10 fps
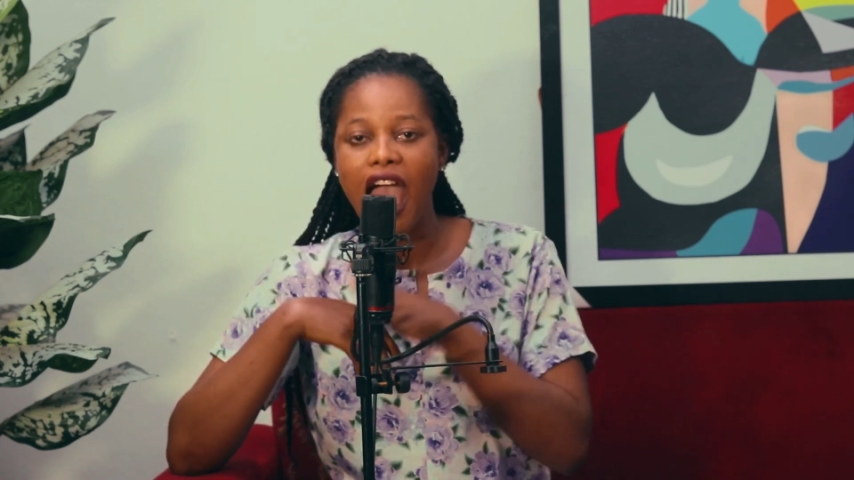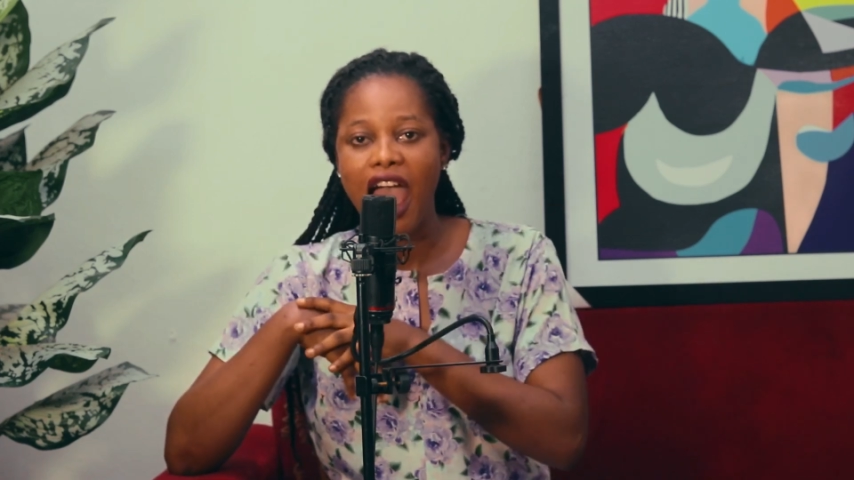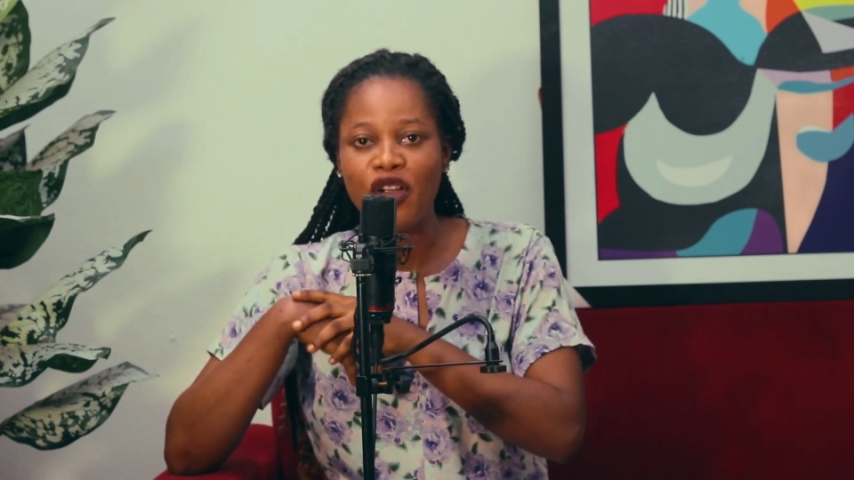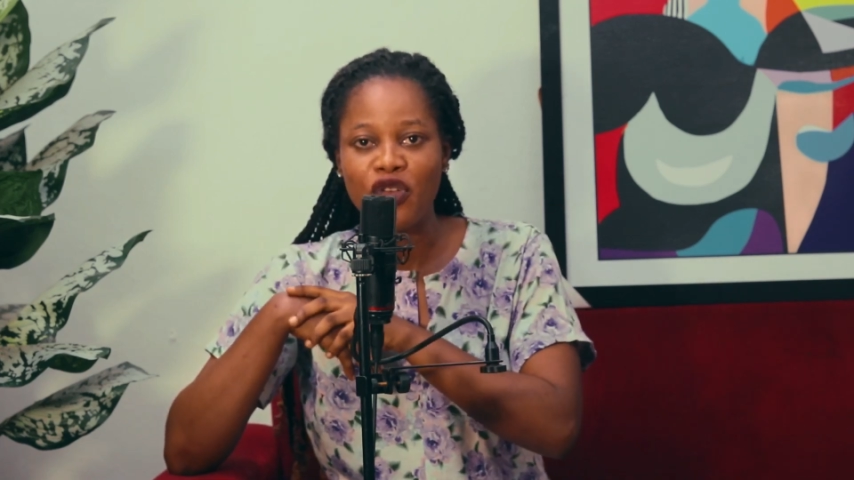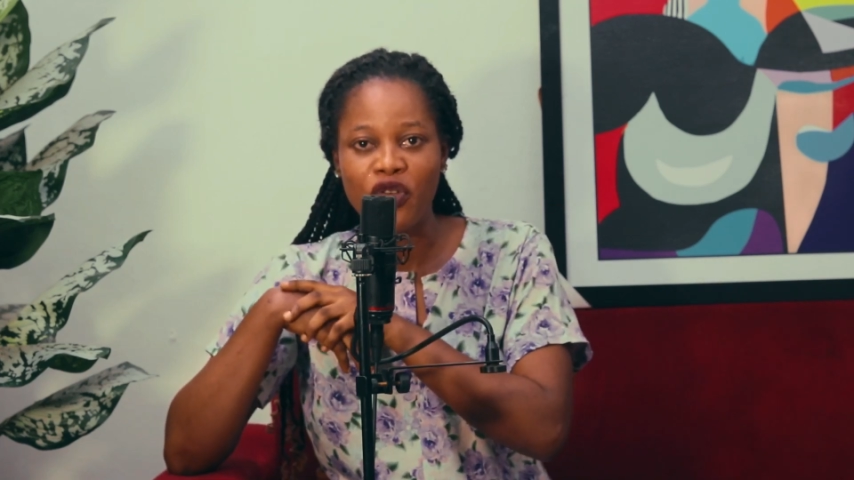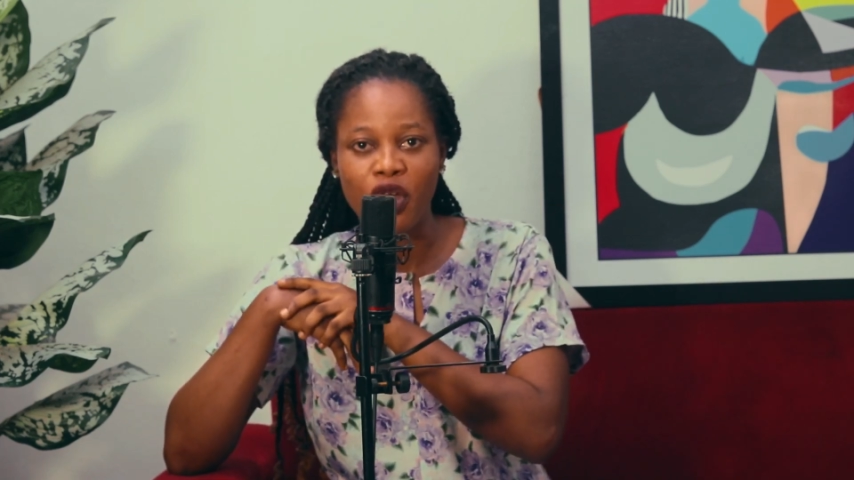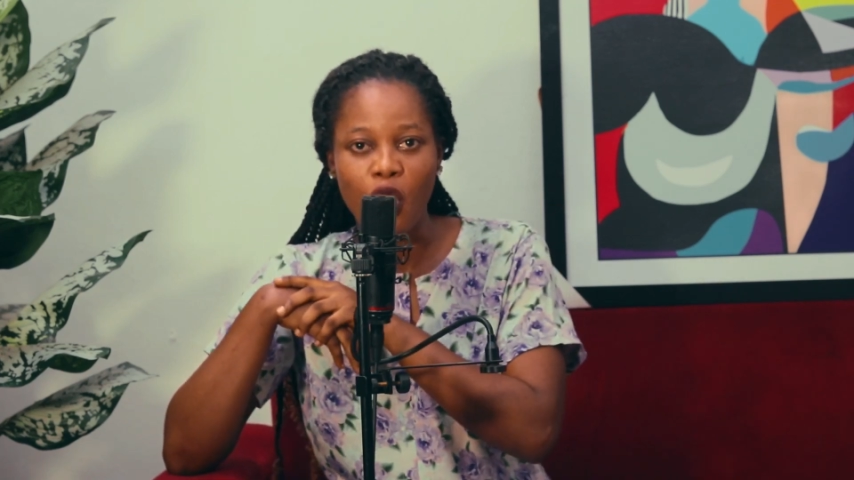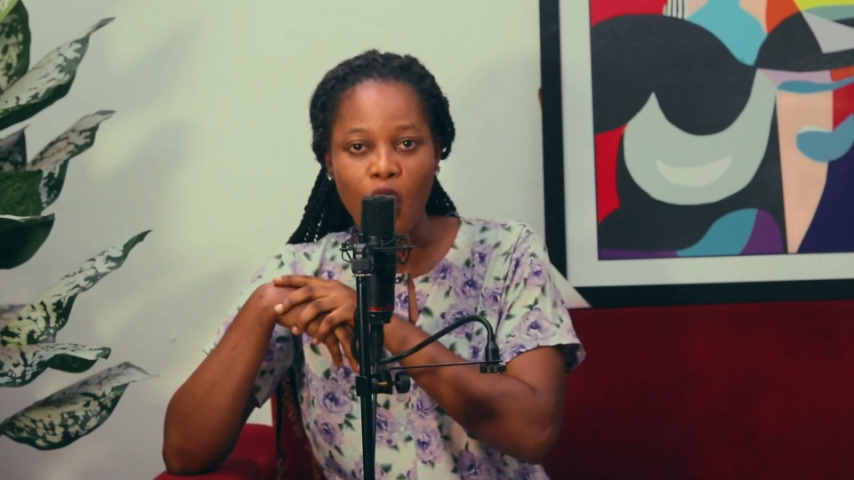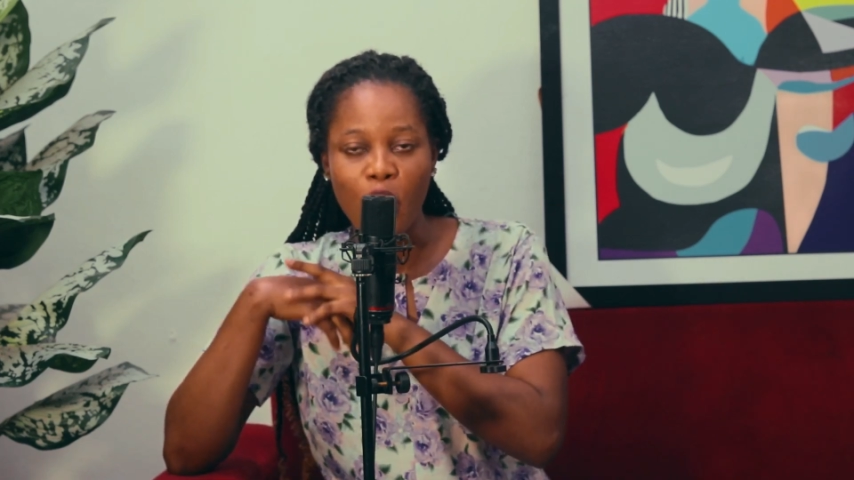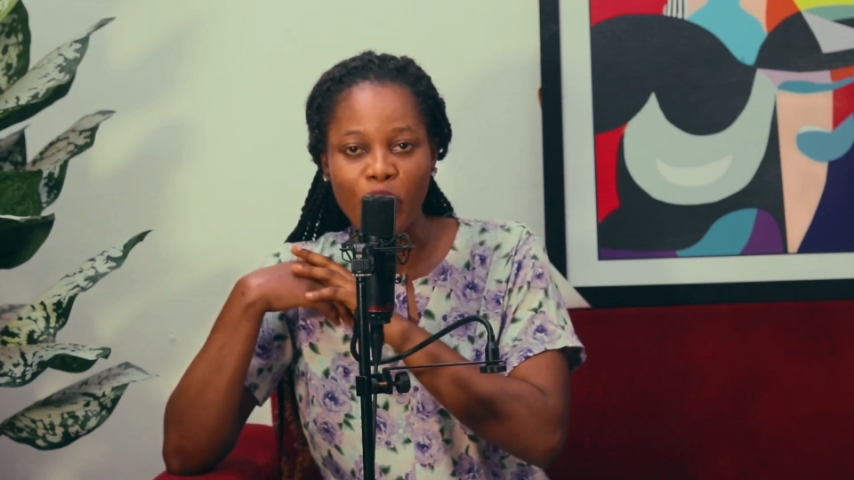I
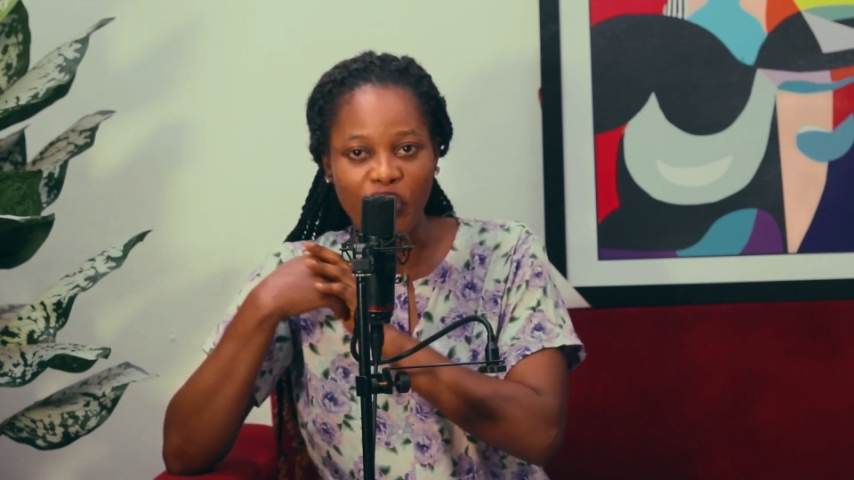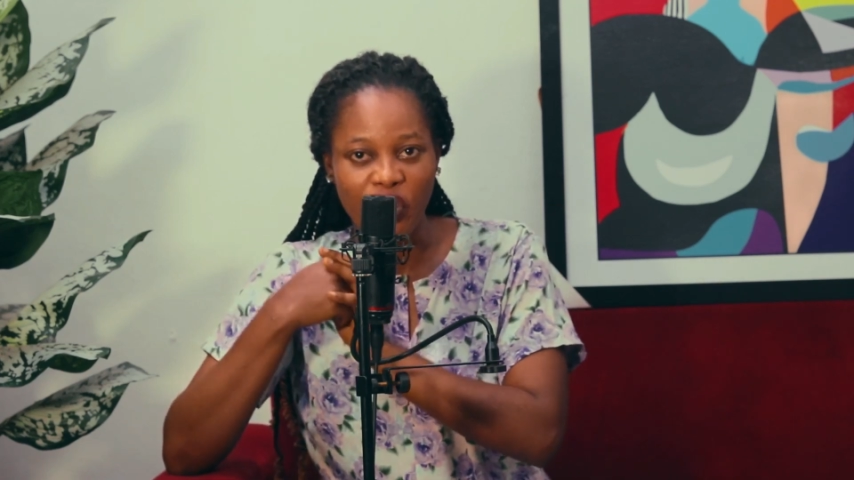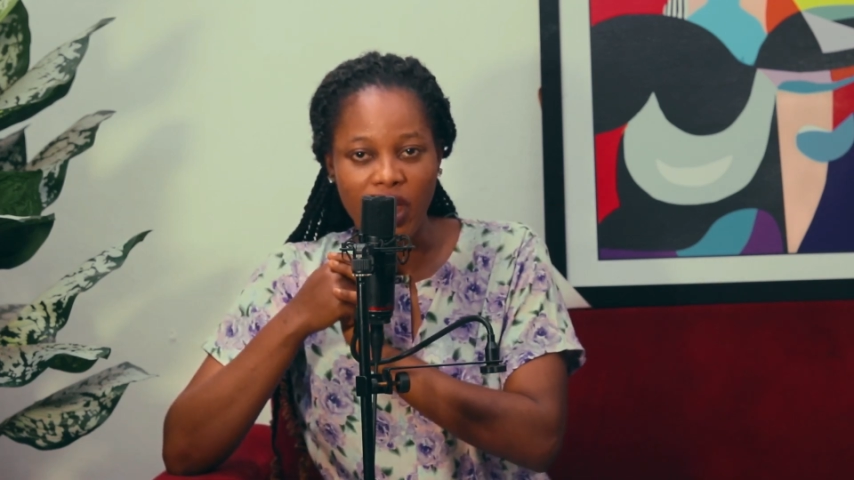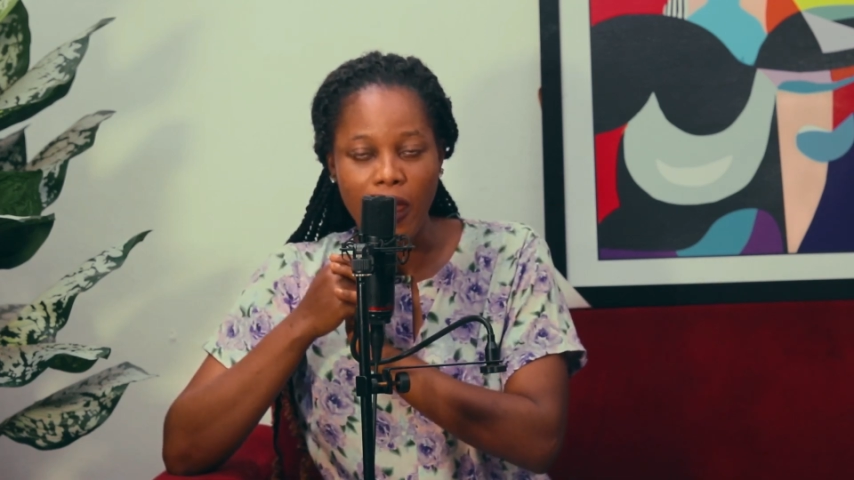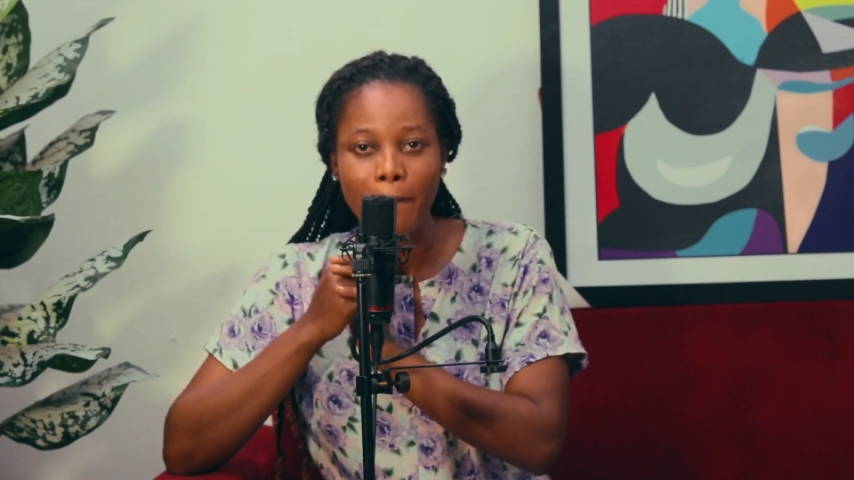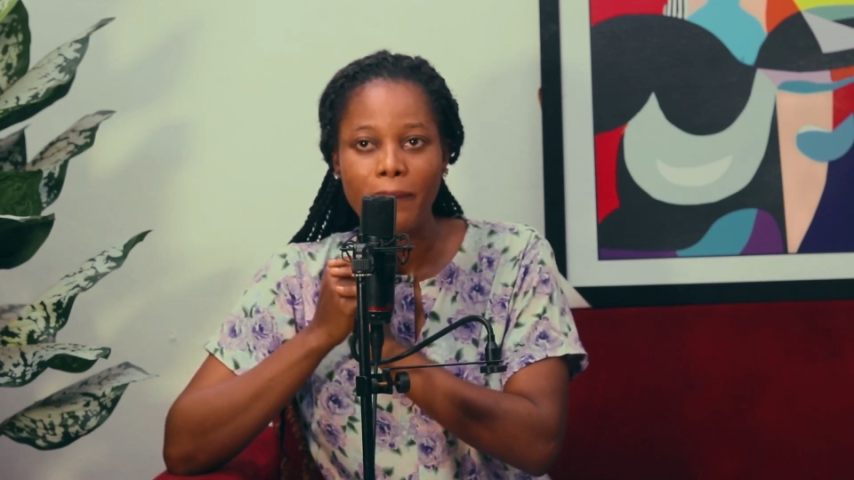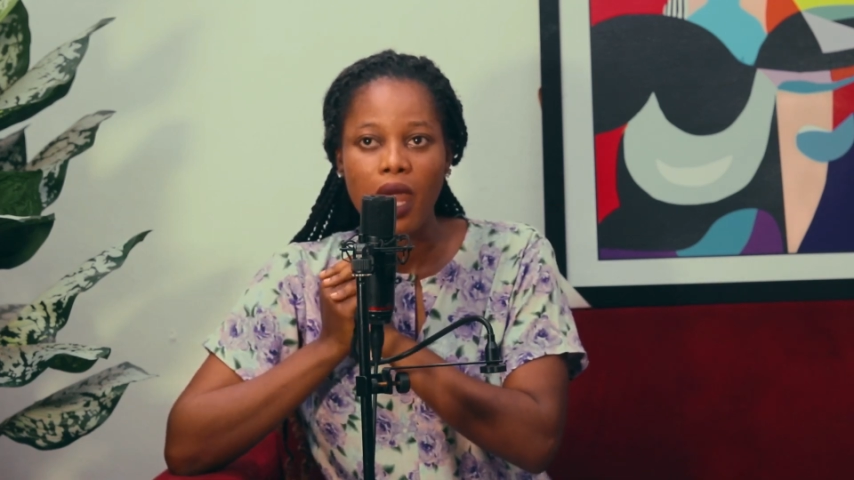overcome fear